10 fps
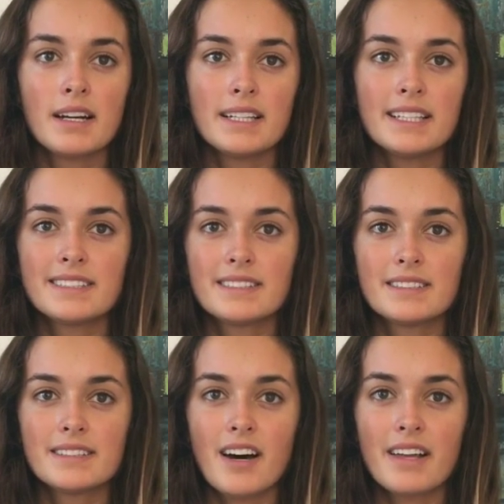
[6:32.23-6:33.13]
It's
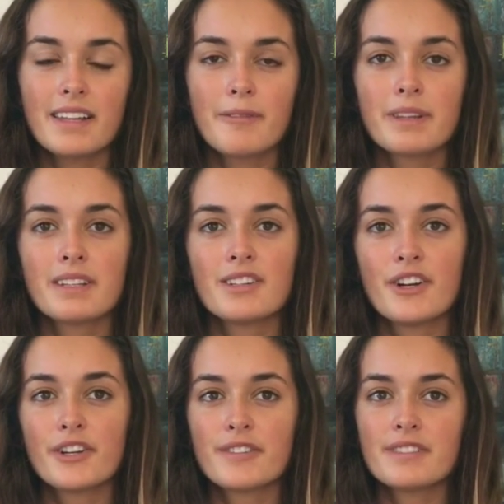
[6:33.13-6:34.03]
thought that when the
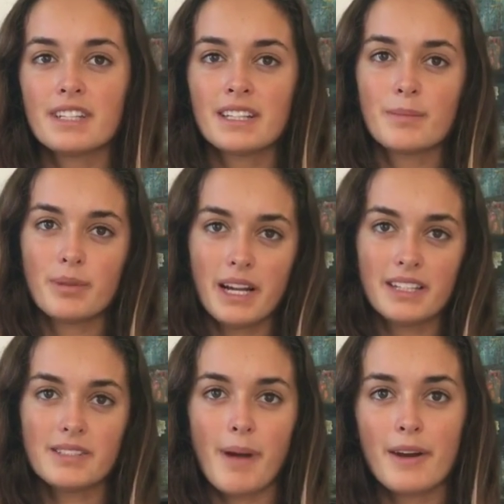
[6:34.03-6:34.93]
nerves in the brain
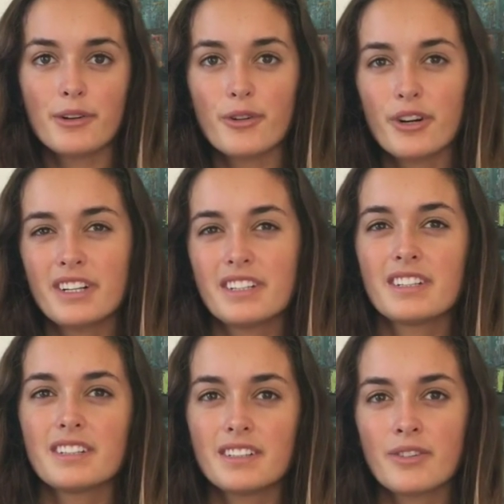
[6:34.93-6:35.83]
and spinal cord
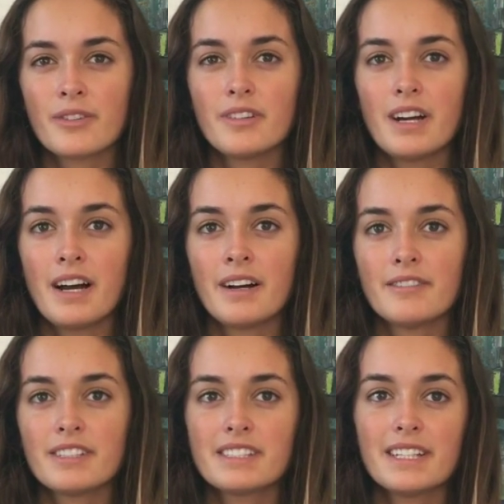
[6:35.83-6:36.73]

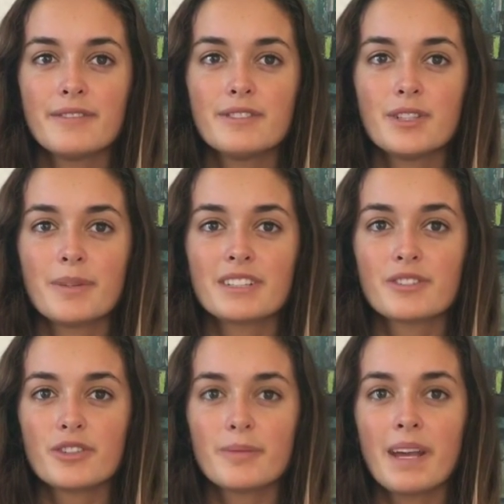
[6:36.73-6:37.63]
receive too much
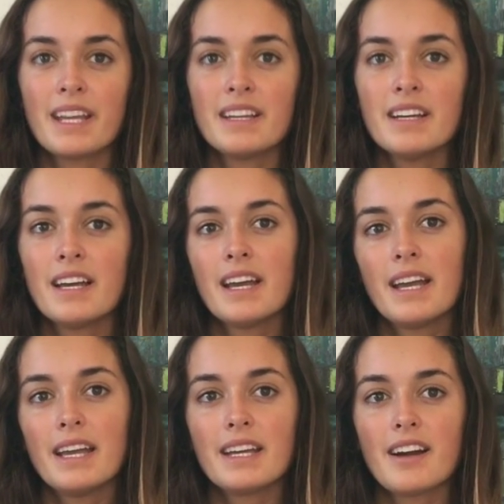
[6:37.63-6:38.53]
glutamate,
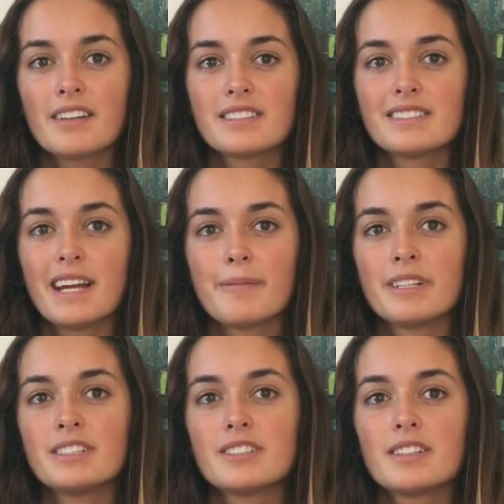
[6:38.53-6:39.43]
it causes
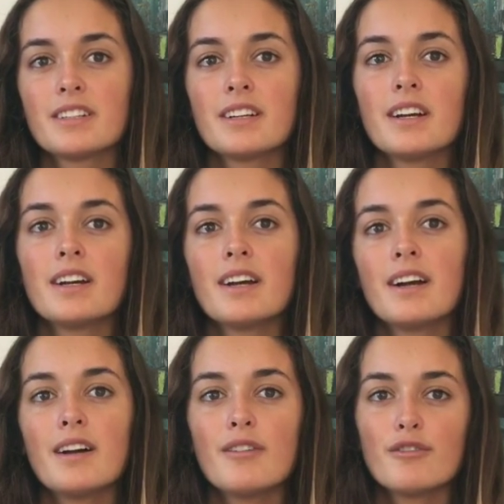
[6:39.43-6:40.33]
damage.
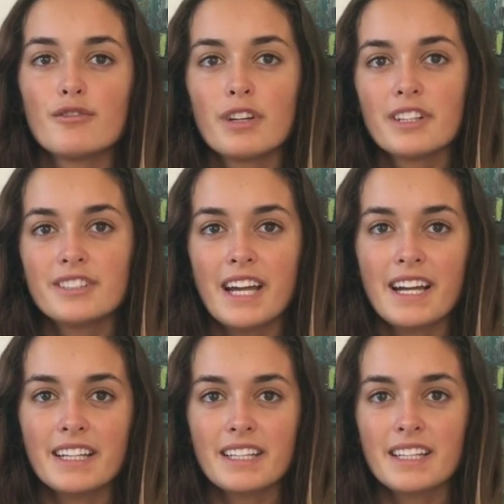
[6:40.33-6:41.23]

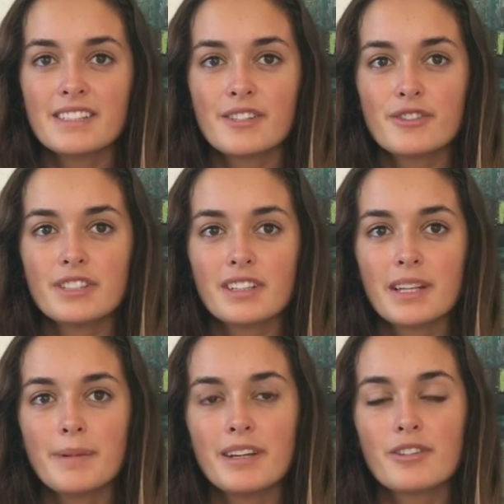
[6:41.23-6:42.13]
Rilutek is used to
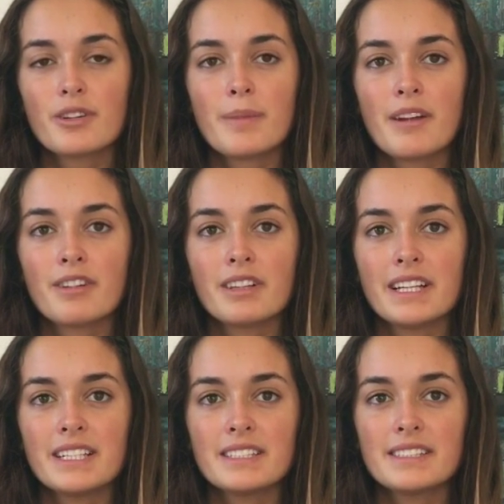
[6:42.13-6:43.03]
limit glutamate
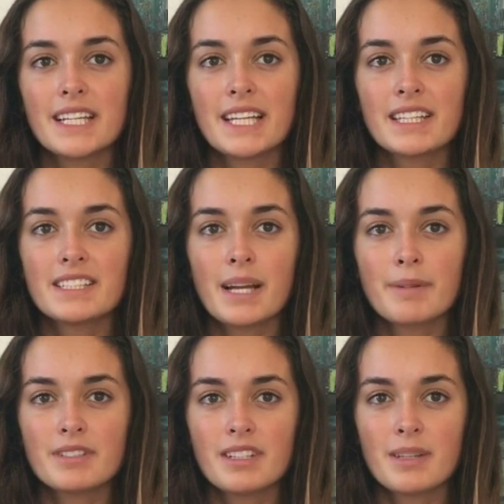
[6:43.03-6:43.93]
release and the
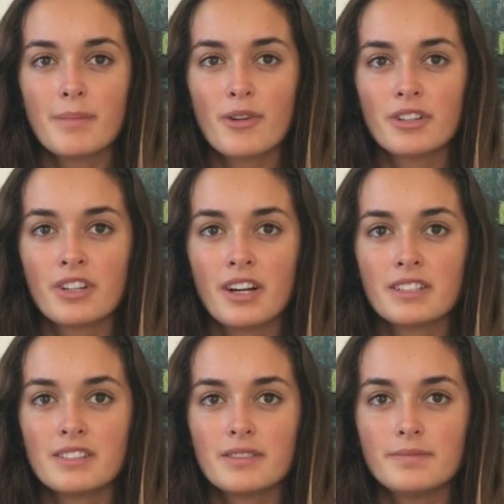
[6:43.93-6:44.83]
damage to the motor
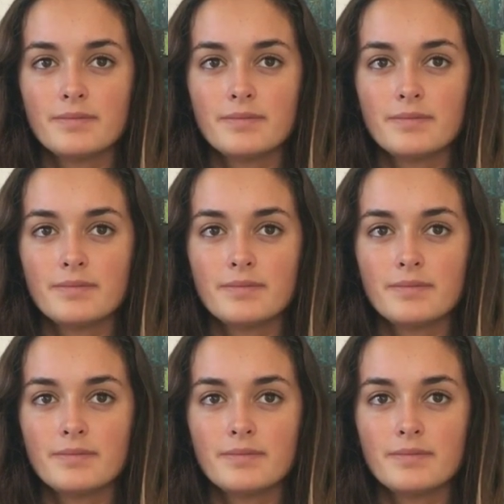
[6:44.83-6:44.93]
neurons.